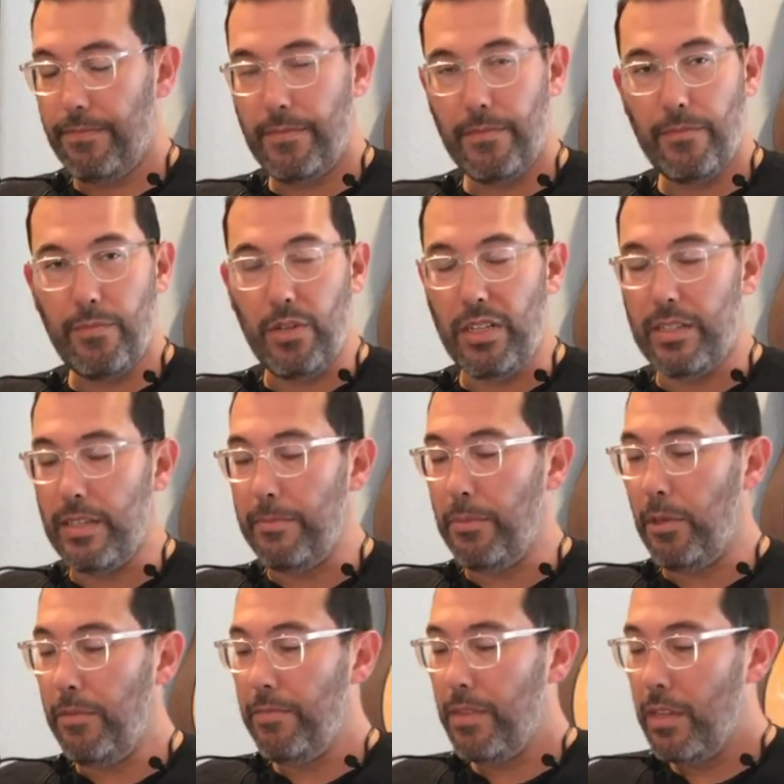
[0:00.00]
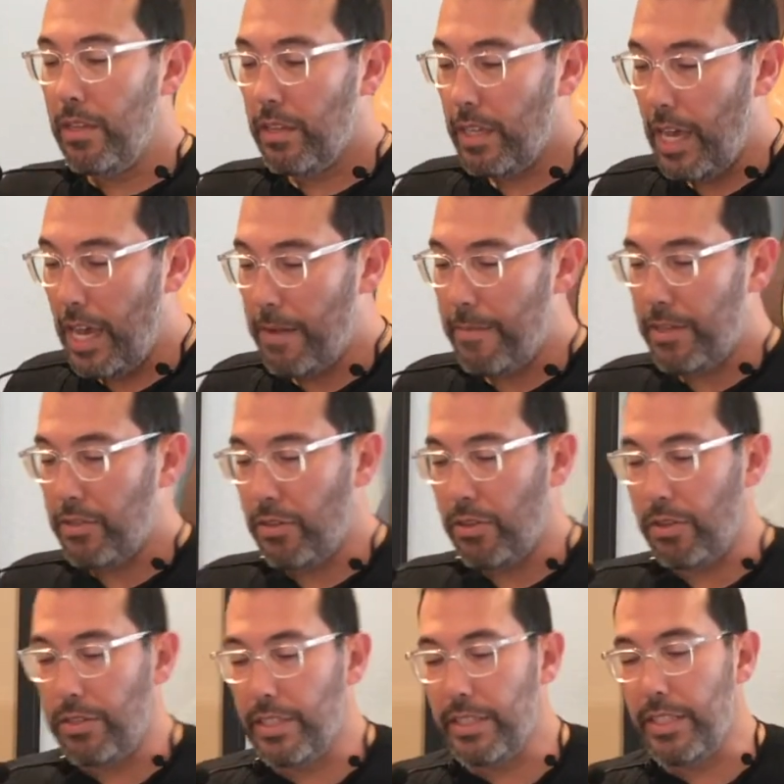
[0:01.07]
Pretty simple. Okay, measure
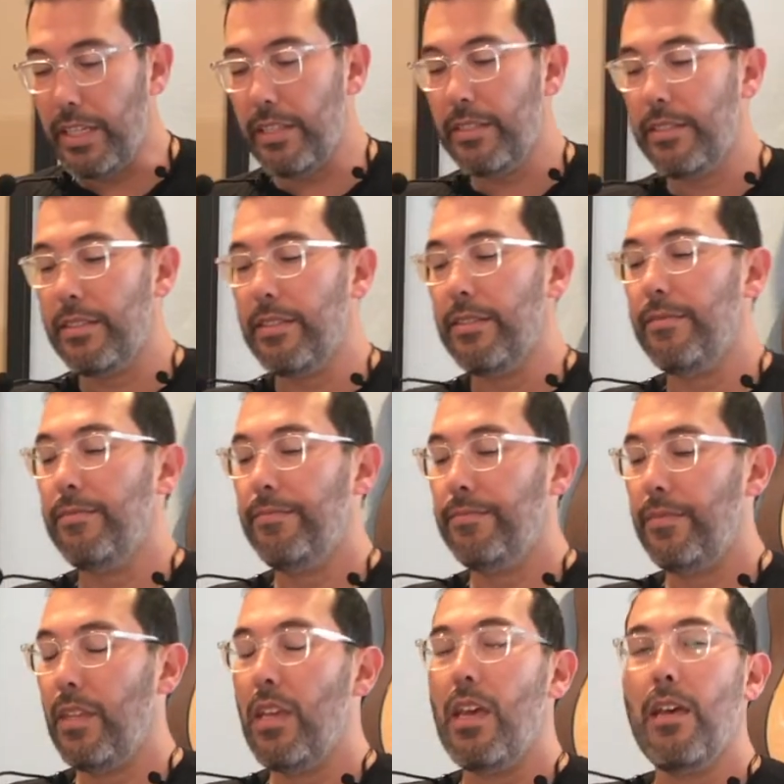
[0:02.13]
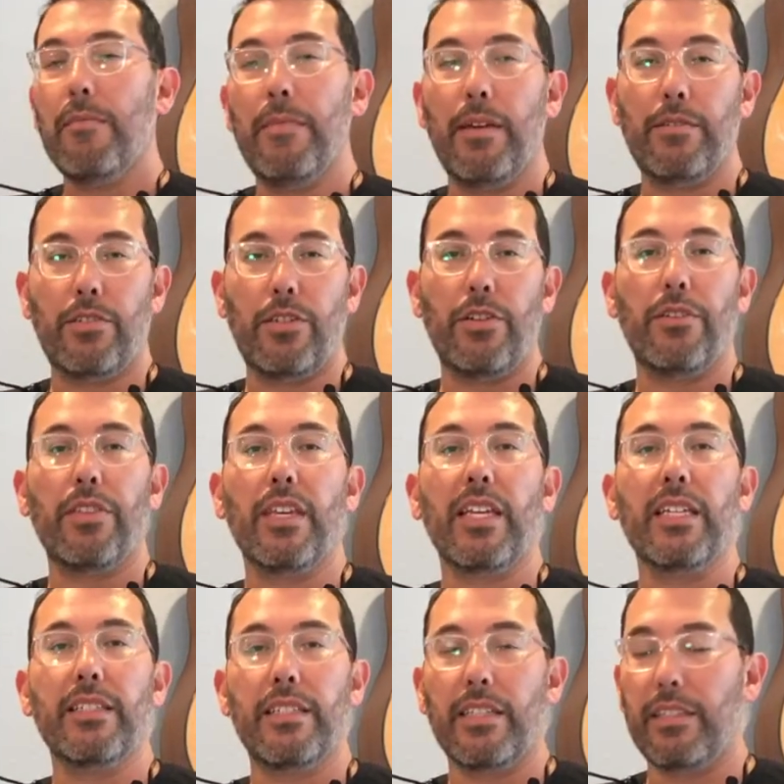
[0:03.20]
36. Make sure you're thinking
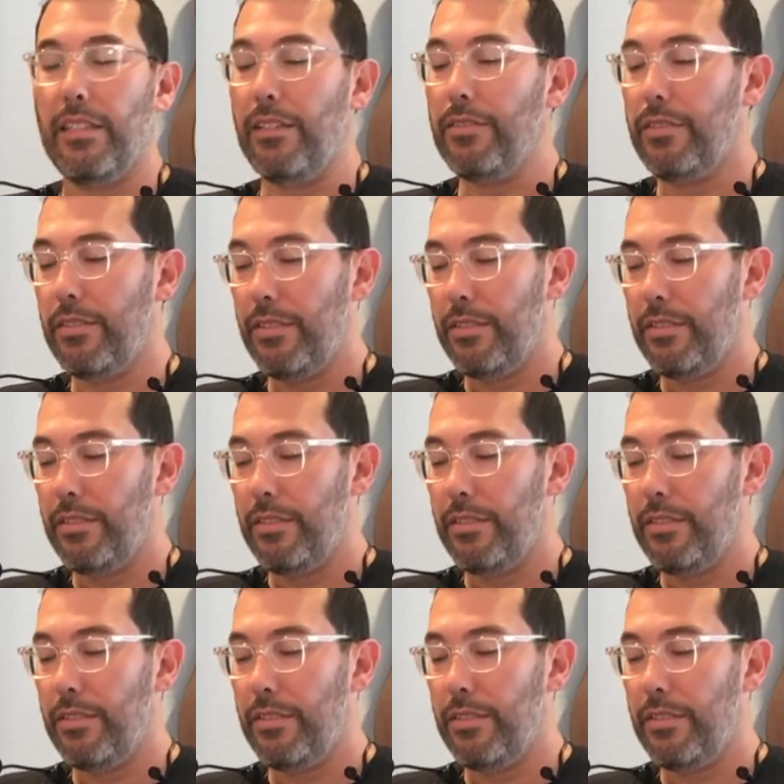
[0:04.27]
6 notes.